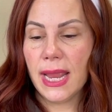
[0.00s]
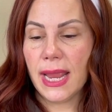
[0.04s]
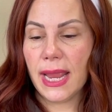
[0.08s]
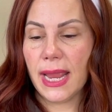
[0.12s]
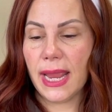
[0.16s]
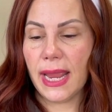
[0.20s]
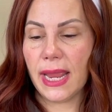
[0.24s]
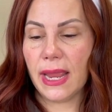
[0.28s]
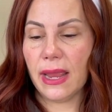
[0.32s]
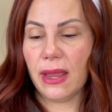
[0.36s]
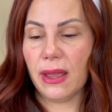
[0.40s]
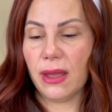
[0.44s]

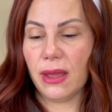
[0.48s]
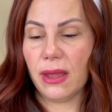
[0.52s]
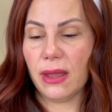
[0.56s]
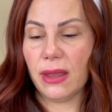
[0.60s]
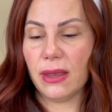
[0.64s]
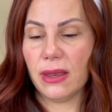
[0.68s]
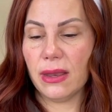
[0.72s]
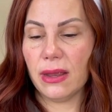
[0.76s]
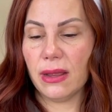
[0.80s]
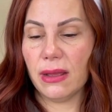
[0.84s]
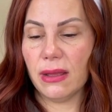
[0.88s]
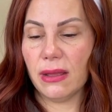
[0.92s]

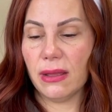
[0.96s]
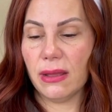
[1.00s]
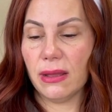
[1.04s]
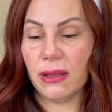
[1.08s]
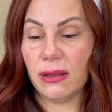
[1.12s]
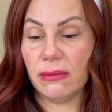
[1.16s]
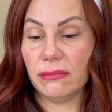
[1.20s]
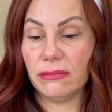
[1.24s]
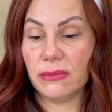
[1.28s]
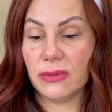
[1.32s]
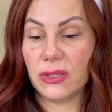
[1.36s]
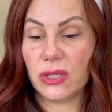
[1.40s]

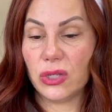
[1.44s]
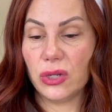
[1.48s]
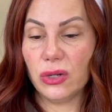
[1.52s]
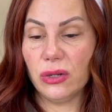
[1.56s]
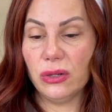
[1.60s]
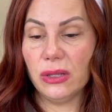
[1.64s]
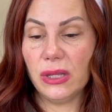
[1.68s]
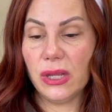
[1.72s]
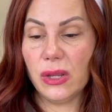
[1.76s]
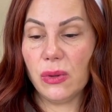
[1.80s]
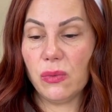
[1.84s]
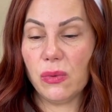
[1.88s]
and
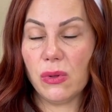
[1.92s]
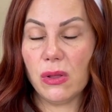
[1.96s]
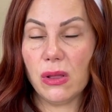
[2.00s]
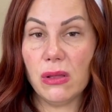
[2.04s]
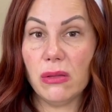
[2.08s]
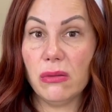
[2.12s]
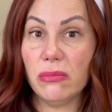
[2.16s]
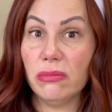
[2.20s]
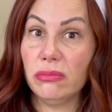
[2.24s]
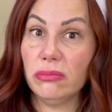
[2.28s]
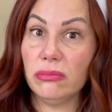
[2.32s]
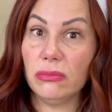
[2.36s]
certainly
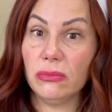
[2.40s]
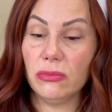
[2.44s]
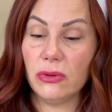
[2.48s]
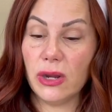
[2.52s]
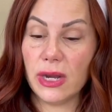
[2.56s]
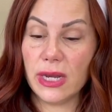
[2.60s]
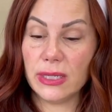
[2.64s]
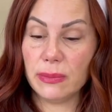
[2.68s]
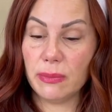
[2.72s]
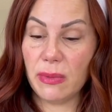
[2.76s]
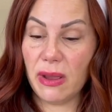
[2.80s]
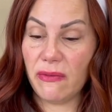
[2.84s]
will
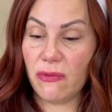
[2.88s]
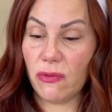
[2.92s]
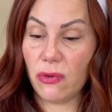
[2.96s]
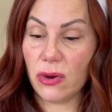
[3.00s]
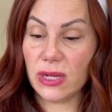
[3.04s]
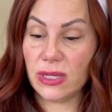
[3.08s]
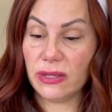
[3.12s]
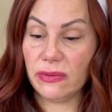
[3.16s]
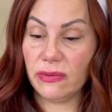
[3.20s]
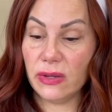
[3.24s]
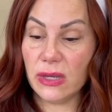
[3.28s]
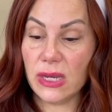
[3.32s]
raise my
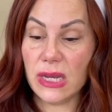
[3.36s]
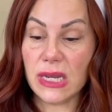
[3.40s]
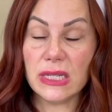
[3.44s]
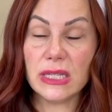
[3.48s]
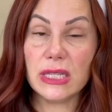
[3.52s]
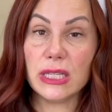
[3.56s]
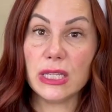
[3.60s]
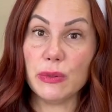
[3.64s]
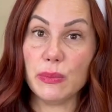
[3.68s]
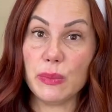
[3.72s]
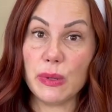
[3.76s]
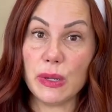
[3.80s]
voice if it needs
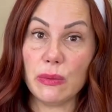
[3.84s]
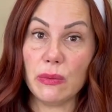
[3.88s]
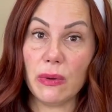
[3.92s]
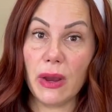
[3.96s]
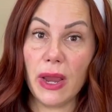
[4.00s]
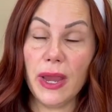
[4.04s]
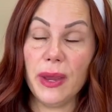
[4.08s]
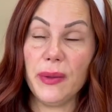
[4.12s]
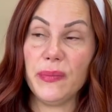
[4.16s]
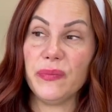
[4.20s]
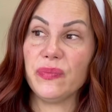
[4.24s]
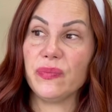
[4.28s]
to be,
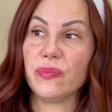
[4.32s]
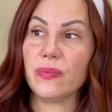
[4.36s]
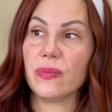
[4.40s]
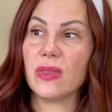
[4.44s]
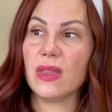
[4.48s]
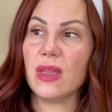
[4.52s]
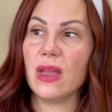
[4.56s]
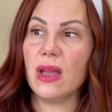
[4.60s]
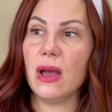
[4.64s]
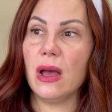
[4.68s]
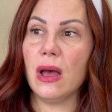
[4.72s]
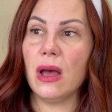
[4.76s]
right?
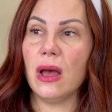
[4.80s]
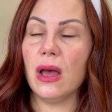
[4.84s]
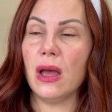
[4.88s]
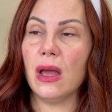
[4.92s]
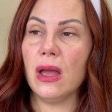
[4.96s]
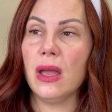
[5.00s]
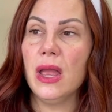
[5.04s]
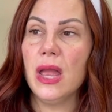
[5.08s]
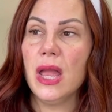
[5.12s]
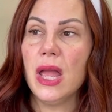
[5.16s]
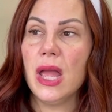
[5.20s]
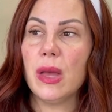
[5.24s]

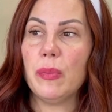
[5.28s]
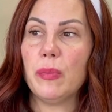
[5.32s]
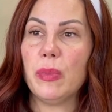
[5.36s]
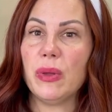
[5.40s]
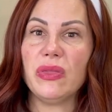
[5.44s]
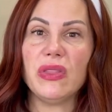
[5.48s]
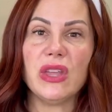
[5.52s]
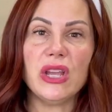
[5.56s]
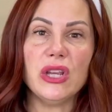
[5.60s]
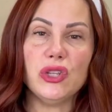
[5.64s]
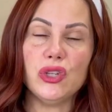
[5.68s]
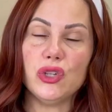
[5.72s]

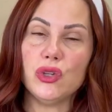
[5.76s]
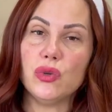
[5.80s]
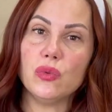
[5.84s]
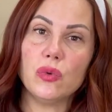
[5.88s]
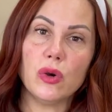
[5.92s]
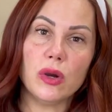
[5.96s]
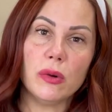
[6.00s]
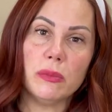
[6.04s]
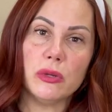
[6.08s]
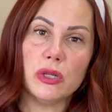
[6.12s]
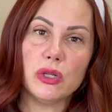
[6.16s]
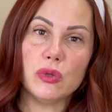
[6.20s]
But they do
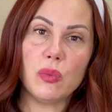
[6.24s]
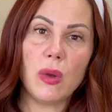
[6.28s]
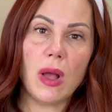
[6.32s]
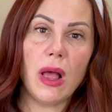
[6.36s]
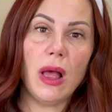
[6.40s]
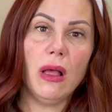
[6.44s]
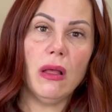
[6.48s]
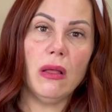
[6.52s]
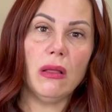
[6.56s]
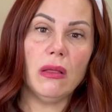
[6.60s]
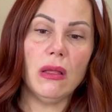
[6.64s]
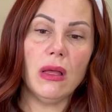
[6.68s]
warmers
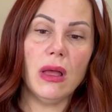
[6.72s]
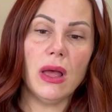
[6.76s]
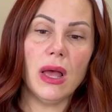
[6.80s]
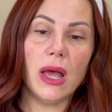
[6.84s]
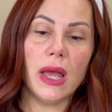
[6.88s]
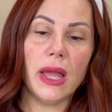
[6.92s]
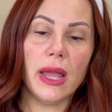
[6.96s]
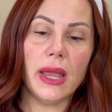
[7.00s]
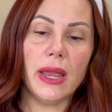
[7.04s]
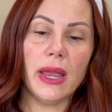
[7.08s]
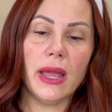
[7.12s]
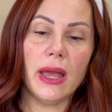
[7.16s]
well.
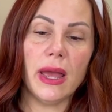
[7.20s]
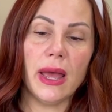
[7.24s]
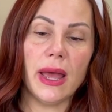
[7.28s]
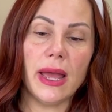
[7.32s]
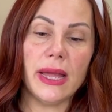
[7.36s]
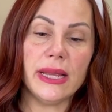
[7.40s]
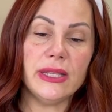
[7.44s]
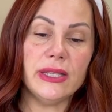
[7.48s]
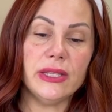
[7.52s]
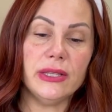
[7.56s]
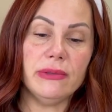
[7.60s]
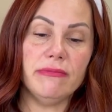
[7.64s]

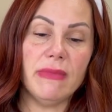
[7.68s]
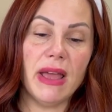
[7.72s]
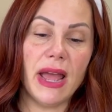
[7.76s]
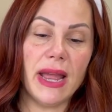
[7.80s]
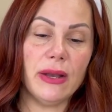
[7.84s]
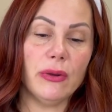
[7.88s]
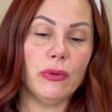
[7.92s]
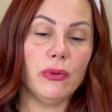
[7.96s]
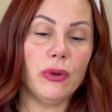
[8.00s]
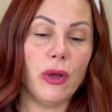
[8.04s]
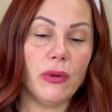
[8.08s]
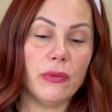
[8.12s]
I
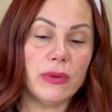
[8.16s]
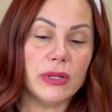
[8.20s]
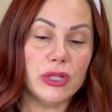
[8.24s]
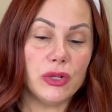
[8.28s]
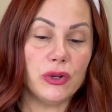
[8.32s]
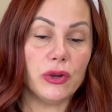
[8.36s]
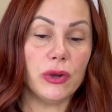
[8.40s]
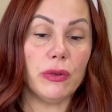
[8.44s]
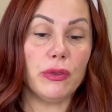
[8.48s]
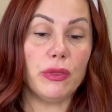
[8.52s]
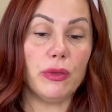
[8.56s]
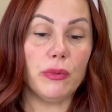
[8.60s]
don't always
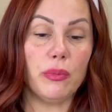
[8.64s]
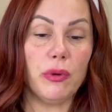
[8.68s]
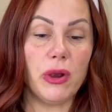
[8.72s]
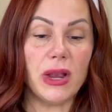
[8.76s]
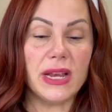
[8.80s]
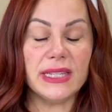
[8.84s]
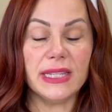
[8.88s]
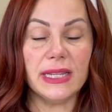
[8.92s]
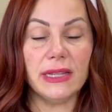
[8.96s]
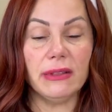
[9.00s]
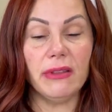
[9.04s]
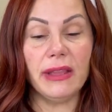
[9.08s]
agree with their
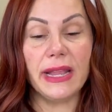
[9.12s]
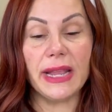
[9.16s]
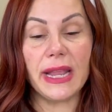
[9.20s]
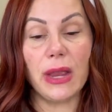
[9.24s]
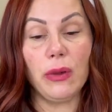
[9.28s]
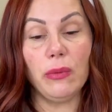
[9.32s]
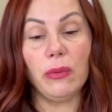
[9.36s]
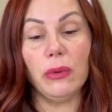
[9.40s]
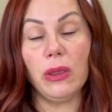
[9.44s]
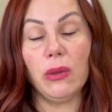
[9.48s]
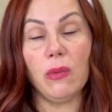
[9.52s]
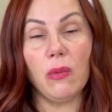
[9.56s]
pricing. Like, I
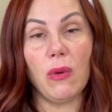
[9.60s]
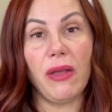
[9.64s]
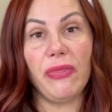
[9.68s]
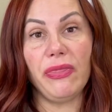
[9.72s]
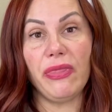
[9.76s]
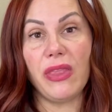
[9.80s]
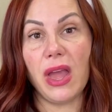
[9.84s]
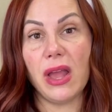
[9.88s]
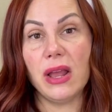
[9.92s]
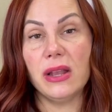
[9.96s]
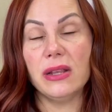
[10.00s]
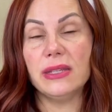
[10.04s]
really want
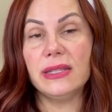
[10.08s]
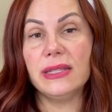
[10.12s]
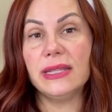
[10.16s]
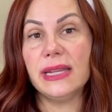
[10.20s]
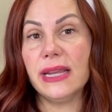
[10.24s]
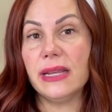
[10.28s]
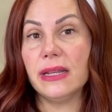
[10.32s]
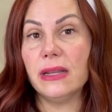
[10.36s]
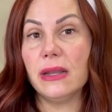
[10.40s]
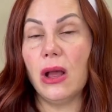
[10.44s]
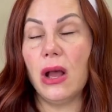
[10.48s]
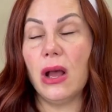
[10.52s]
that
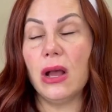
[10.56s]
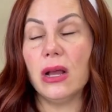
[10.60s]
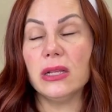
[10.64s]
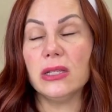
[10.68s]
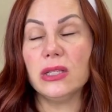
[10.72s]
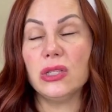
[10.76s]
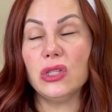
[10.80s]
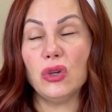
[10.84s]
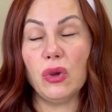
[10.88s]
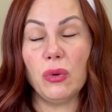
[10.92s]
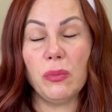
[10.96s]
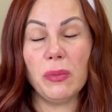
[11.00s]

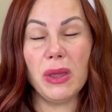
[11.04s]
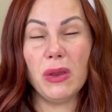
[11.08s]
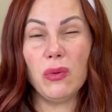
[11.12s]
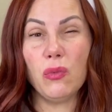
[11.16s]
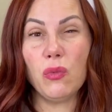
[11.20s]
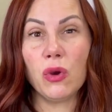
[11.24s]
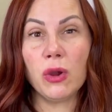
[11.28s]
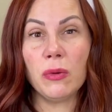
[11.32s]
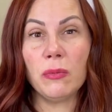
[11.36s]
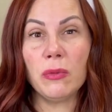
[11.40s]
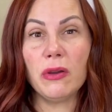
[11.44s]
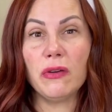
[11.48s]
snowman
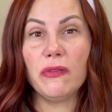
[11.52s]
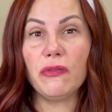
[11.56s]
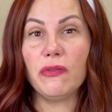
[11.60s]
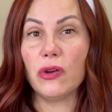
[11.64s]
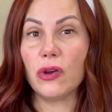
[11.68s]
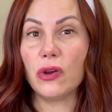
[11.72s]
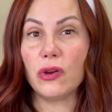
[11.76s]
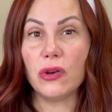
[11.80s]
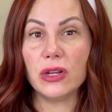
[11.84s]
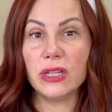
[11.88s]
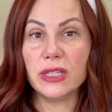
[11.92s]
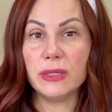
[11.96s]
warmer for
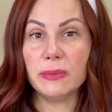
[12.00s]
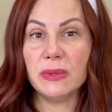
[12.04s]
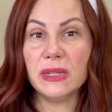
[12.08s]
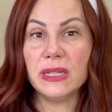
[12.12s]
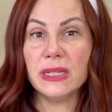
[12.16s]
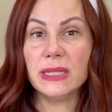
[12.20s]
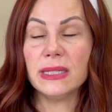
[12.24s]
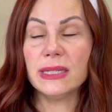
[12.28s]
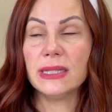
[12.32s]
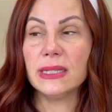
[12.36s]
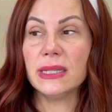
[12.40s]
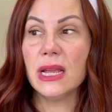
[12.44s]

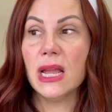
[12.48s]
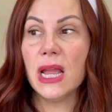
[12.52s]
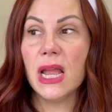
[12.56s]
Christmas,